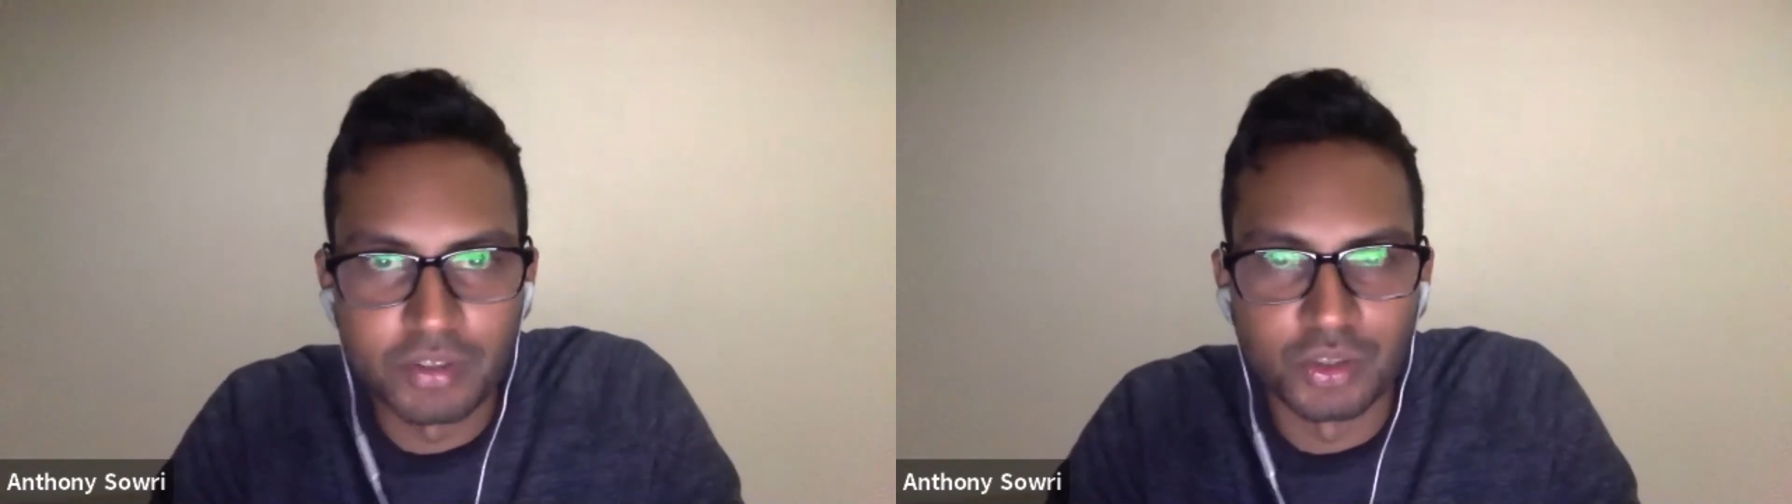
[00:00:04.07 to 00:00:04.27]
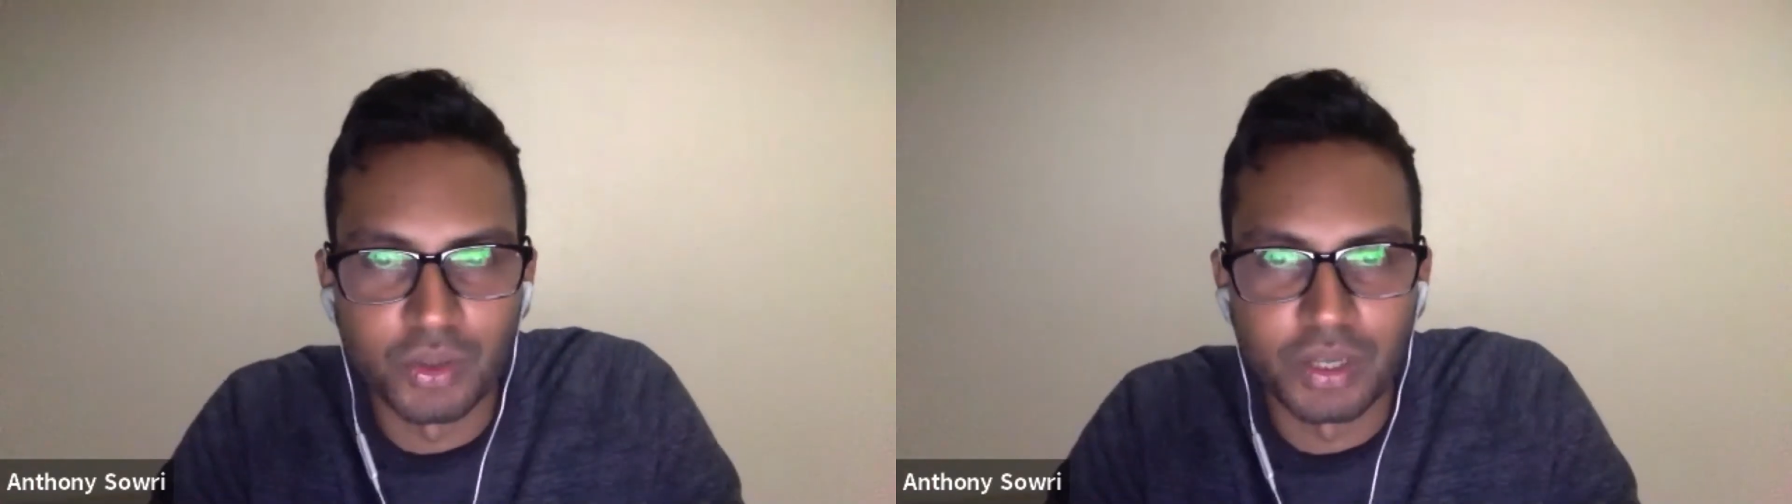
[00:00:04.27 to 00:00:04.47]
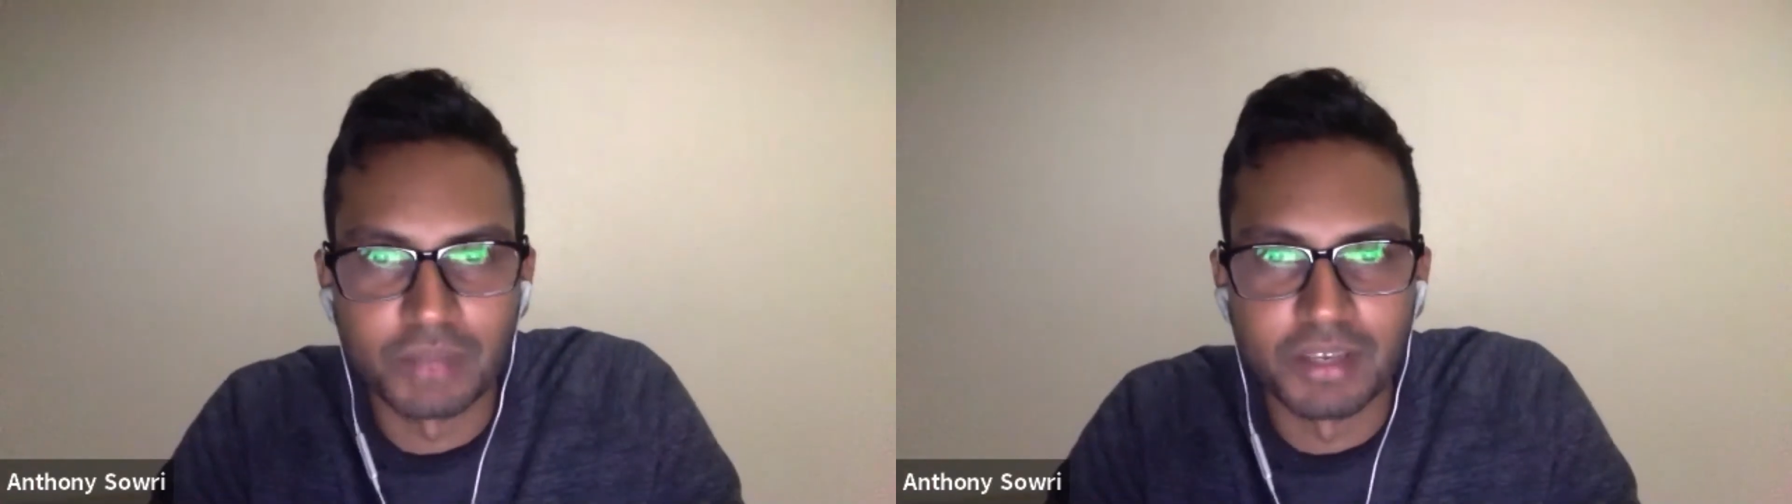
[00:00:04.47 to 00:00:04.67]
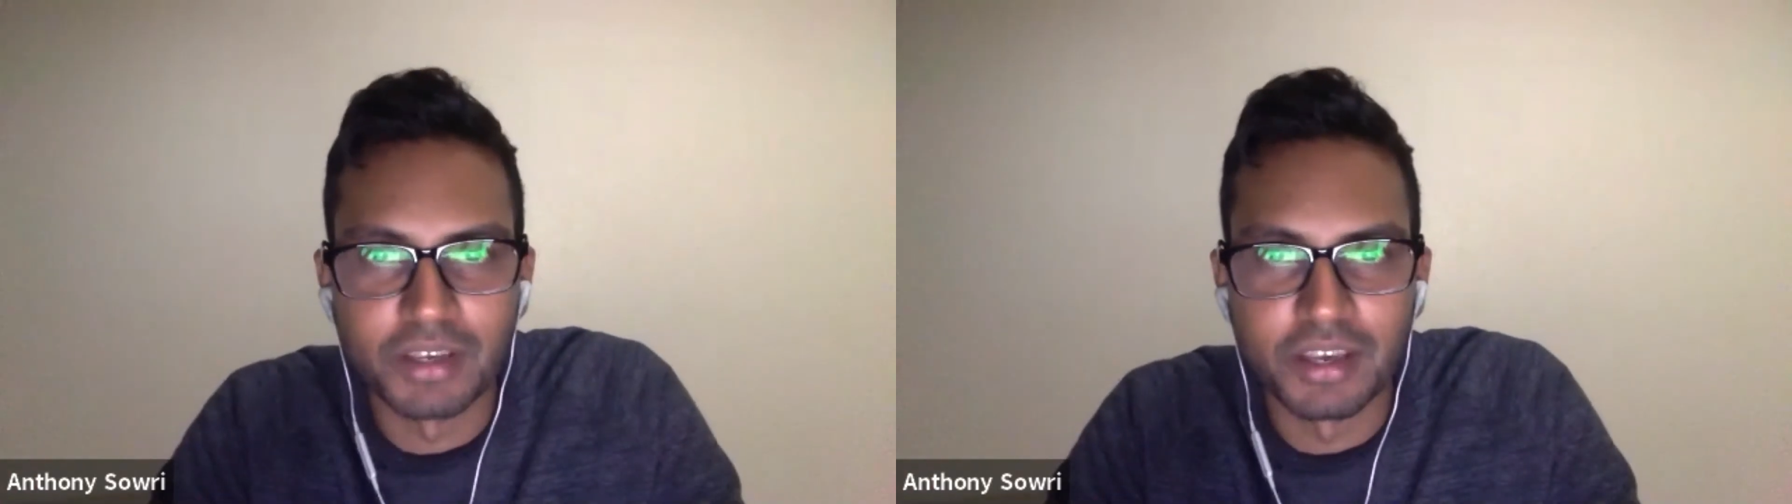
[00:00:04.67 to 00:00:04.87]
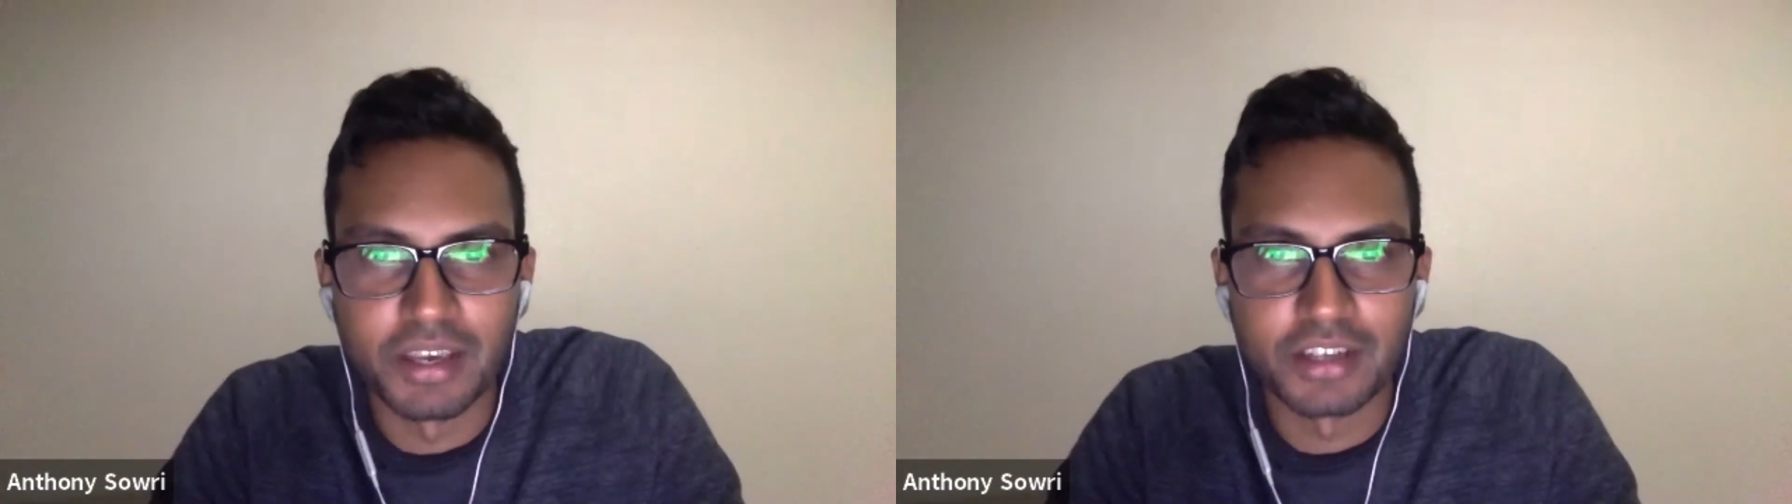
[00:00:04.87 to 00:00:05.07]
joining me
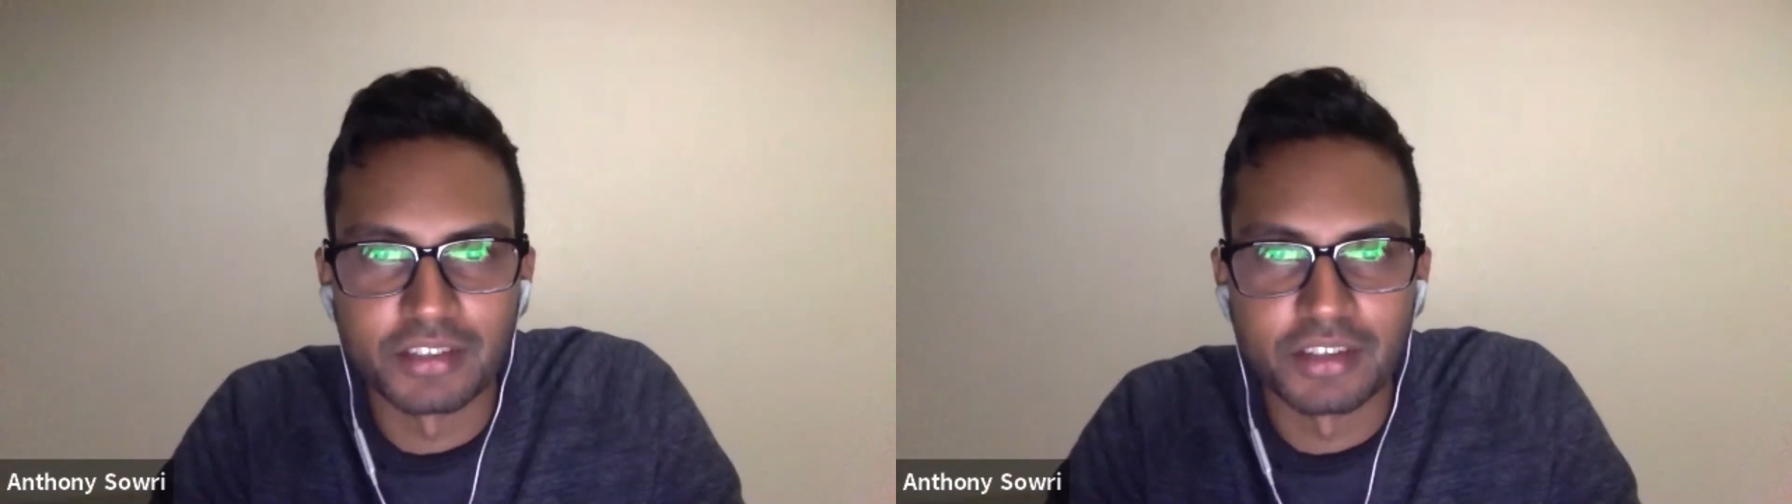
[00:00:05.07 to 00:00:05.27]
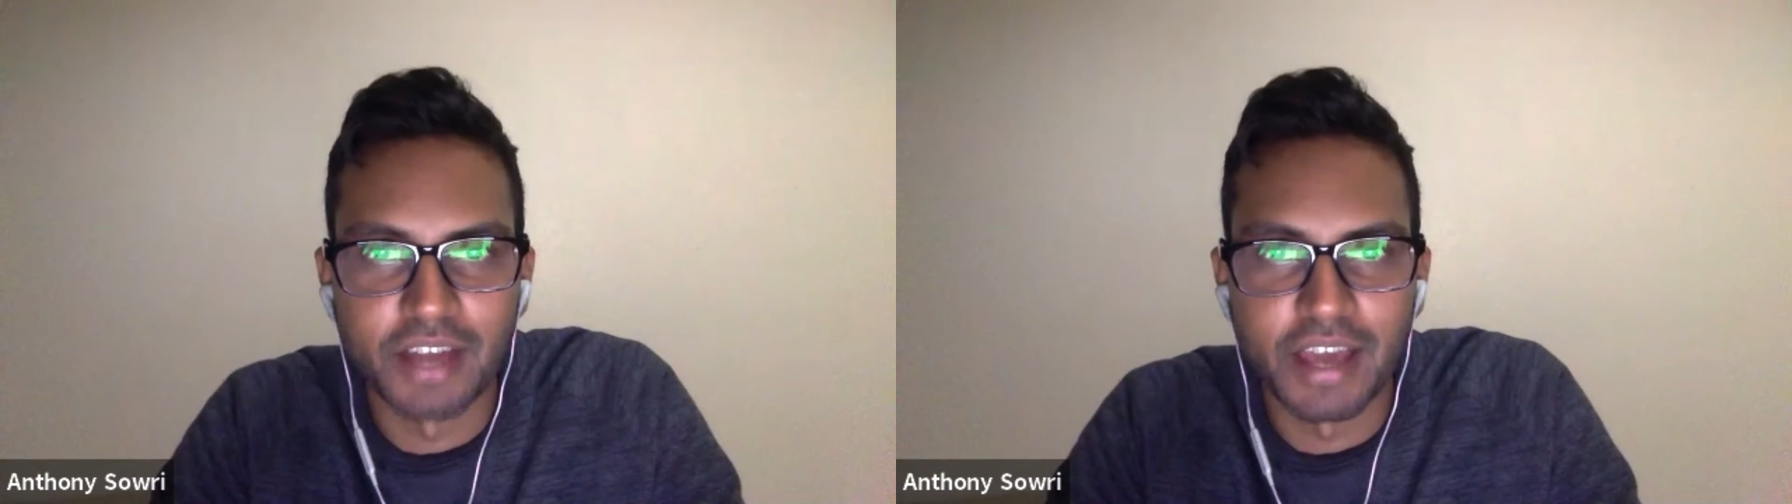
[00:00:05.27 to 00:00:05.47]
here today,